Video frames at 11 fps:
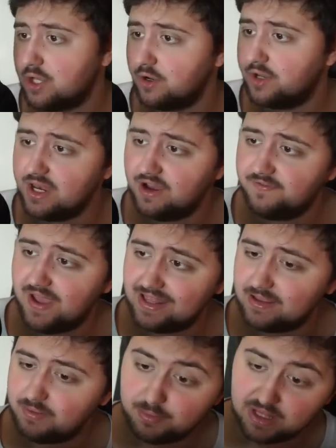not good enough. And
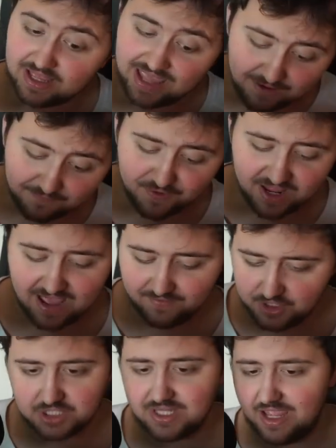the people at Game Freak haven't
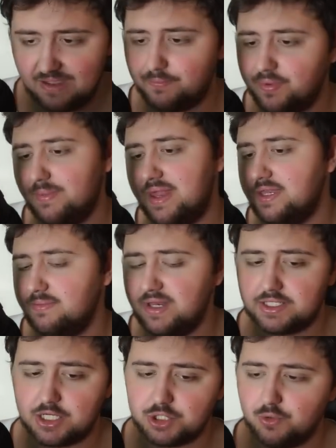just implemented them in
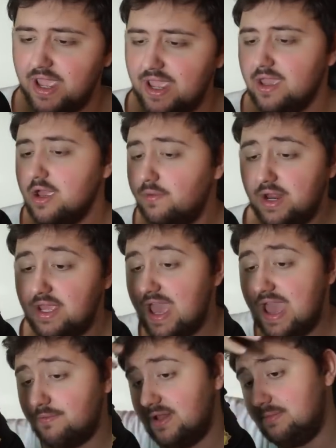such a way where they
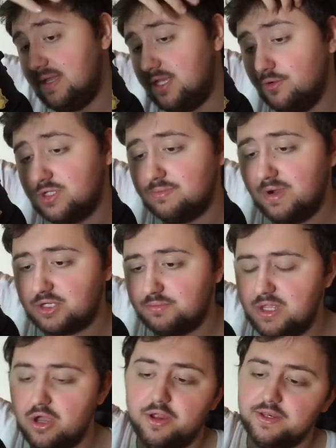can't really be used much
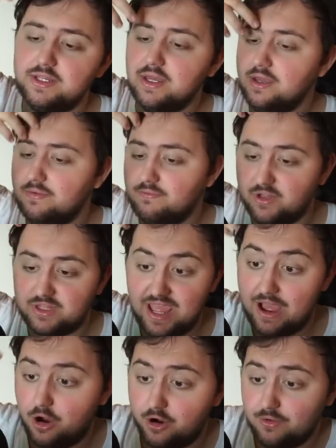beyond what they
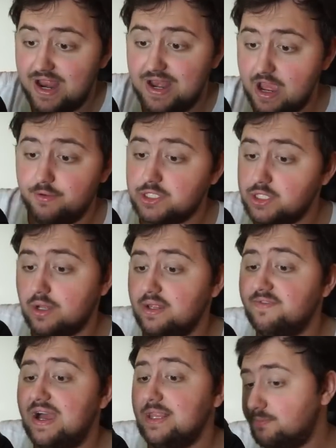are right now in Scarlet and
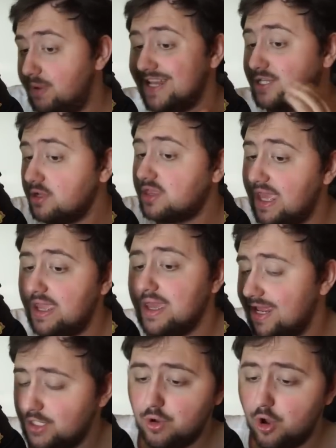Violet. But I do think, and
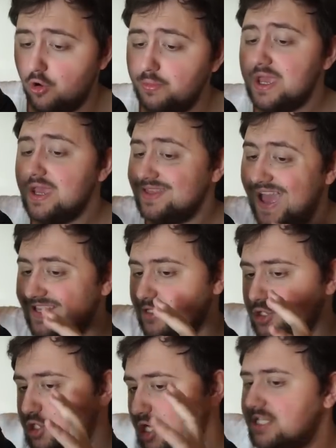I do hope, that
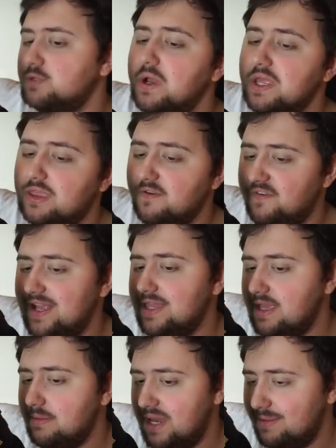just with the fact that
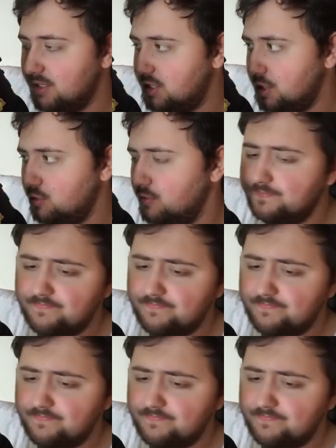they've been able to